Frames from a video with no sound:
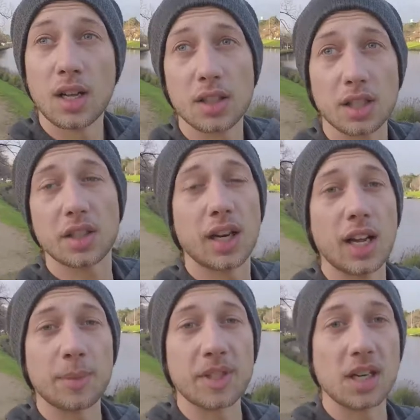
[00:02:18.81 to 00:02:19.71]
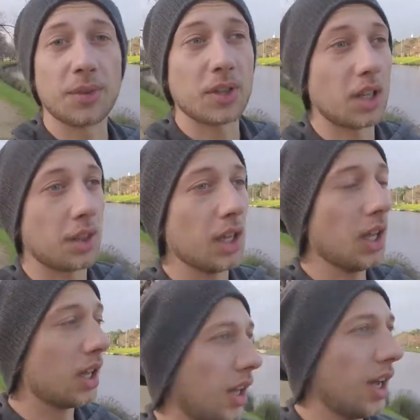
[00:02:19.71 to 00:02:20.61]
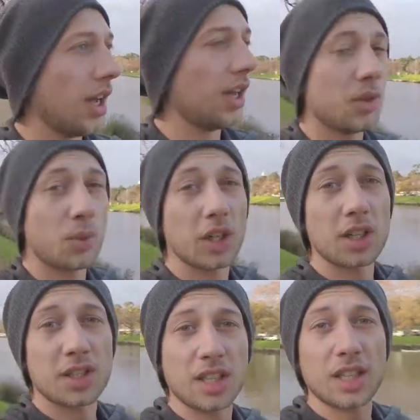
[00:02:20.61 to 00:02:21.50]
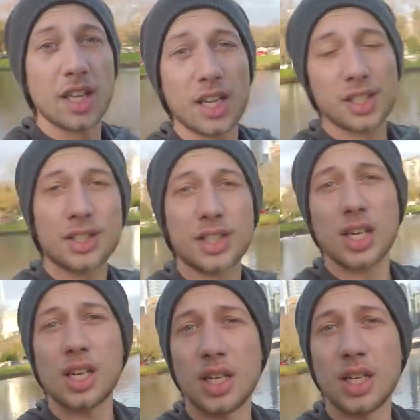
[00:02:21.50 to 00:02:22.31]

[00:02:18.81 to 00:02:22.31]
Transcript: doesn't allow me to lift anything. And we're gonna see this